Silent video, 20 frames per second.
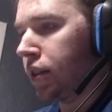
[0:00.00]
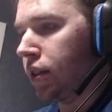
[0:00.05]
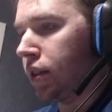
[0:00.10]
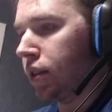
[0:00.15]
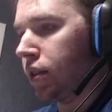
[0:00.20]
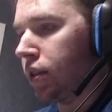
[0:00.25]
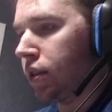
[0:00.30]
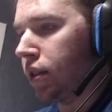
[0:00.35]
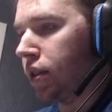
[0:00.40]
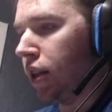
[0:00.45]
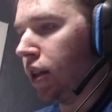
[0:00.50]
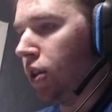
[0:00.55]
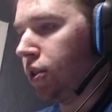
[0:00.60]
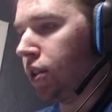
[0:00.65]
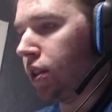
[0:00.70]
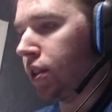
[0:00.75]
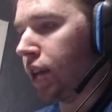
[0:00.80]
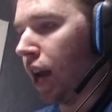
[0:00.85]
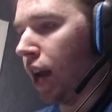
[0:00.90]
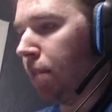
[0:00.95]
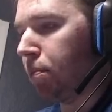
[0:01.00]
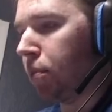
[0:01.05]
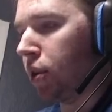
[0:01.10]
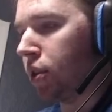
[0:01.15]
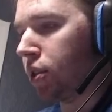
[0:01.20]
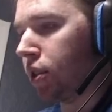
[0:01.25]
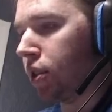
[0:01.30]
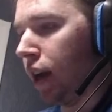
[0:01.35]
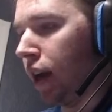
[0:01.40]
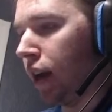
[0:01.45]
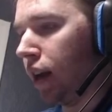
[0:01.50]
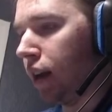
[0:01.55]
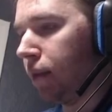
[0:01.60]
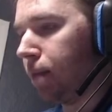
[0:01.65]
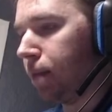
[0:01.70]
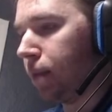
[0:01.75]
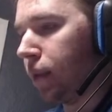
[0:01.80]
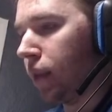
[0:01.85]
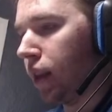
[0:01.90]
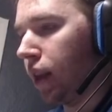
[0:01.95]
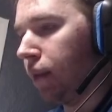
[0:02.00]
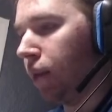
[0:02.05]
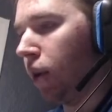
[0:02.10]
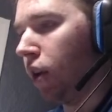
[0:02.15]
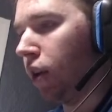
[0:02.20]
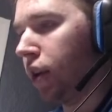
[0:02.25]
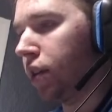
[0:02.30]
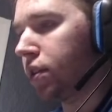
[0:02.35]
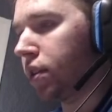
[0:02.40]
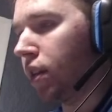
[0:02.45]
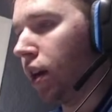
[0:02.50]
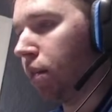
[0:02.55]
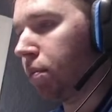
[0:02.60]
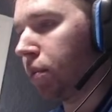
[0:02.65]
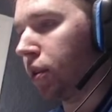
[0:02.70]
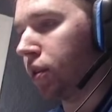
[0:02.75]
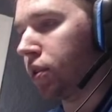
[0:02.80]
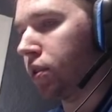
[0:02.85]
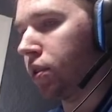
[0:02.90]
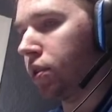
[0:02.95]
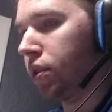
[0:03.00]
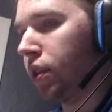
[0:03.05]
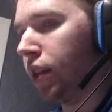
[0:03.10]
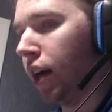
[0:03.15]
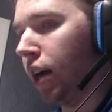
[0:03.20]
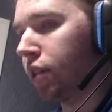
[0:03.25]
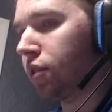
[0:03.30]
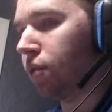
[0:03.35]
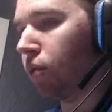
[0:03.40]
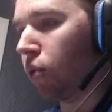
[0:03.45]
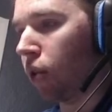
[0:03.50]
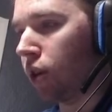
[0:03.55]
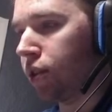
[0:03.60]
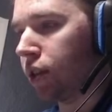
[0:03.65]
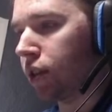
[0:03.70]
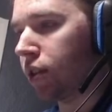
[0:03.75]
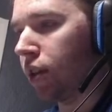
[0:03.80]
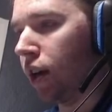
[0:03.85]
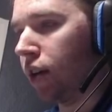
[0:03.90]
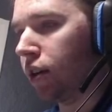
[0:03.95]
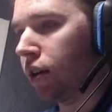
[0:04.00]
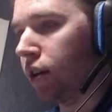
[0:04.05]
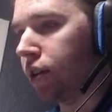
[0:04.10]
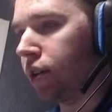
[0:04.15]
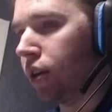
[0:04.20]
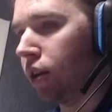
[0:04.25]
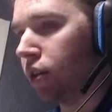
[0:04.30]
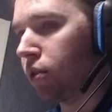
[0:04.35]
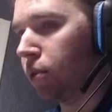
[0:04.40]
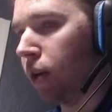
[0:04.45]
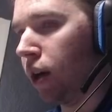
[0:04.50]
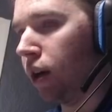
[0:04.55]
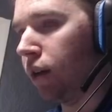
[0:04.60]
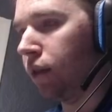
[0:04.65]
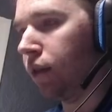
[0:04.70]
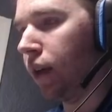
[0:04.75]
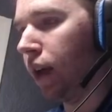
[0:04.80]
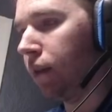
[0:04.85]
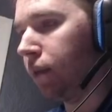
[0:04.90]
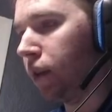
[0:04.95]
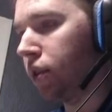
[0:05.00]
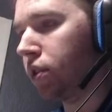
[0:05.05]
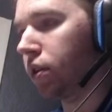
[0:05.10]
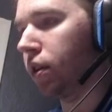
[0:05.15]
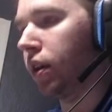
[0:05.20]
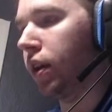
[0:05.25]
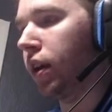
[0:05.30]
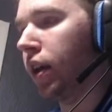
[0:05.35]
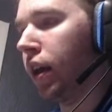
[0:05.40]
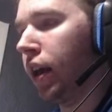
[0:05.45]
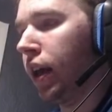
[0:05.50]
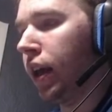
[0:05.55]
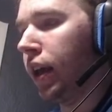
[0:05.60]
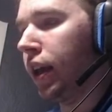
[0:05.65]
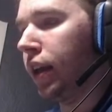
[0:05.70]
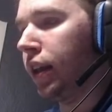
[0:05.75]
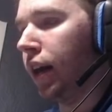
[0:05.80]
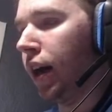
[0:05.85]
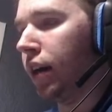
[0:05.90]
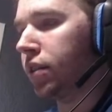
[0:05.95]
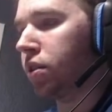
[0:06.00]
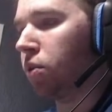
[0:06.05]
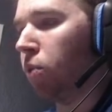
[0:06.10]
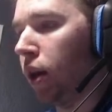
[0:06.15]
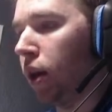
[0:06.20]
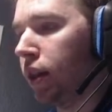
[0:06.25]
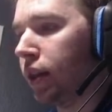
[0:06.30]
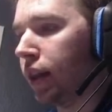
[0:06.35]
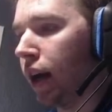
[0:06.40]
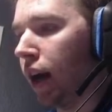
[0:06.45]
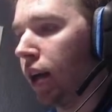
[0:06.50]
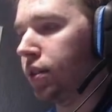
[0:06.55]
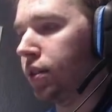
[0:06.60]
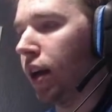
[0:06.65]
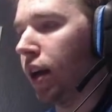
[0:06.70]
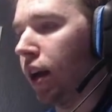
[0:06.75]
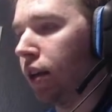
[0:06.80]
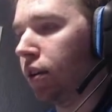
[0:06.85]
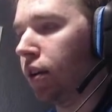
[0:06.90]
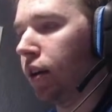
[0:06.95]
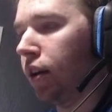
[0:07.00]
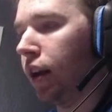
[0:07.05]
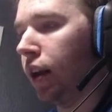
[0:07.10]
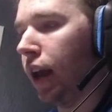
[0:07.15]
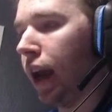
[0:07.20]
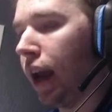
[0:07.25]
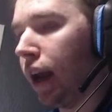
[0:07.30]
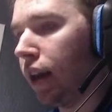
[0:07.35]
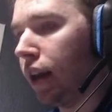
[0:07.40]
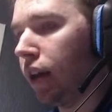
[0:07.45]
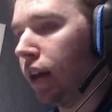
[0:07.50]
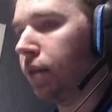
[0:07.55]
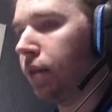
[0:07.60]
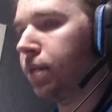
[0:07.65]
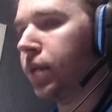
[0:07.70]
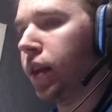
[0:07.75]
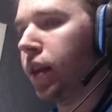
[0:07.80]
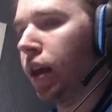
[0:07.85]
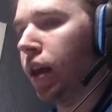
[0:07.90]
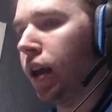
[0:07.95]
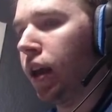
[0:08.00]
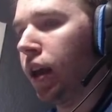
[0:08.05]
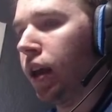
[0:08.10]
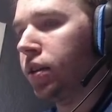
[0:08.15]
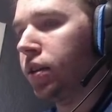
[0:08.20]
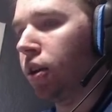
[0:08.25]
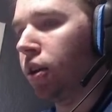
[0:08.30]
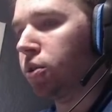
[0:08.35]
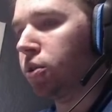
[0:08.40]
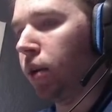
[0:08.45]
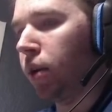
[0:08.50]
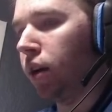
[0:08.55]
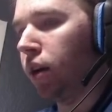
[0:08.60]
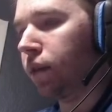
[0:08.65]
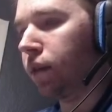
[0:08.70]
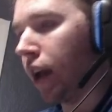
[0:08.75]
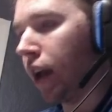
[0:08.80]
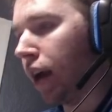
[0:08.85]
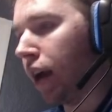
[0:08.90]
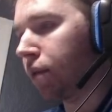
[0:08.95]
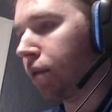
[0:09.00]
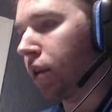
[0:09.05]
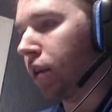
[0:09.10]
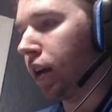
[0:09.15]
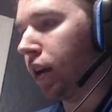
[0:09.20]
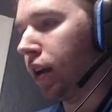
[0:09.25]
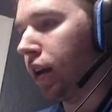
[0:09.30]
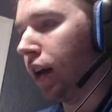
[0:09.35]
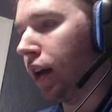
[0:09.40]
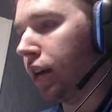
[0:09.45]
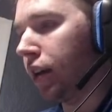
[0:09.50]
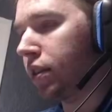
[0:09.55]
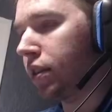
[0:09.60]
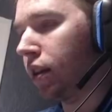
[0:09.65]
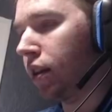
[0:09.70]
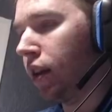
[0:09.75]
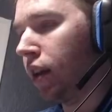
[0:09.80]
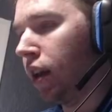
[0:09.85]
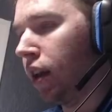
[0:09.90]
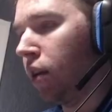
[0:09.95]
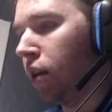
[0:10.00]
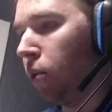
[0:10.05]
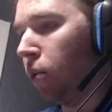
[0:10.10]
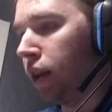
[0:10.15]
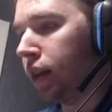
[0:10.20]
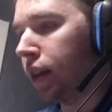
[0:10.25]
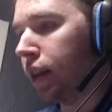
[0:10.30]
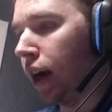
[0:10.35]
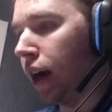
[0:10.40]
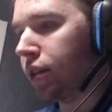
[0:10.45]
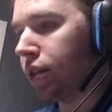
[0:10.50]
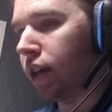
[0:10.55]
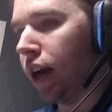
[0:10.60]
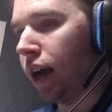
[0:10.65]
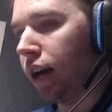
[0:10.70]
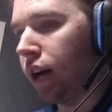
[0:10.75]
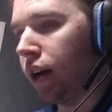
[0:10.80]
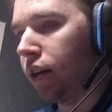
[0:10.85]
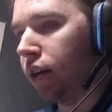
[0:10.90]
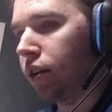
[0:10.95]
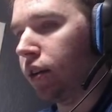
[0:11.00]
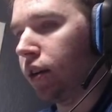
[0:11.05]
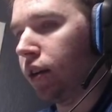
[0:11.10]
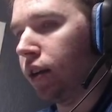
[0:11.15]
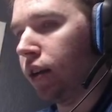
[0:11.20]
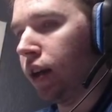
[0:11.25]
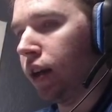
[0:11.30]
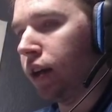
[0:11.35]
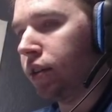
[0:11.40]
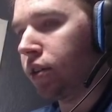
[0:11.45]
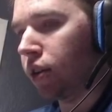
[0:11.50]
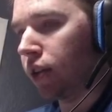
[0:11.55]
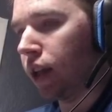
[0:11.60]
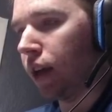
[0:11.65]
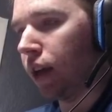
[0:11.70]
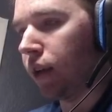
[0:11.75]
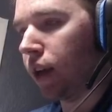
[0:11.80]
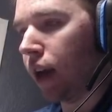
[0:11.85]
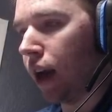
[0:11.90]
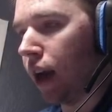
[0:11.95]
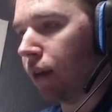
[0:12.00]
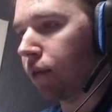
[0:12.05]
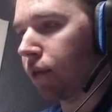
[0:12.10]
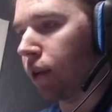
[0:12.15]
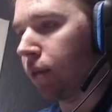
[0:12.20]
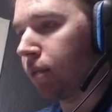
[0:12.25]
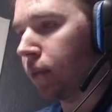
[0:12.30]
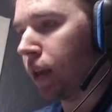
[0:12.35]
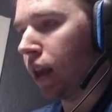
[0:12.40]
So he loses 10% of all these numbers. So he lost 4,600 tier 12 infantry. He lost 1,980 tier 12 cavalry. He lost 1,900 tier 11 cavalry.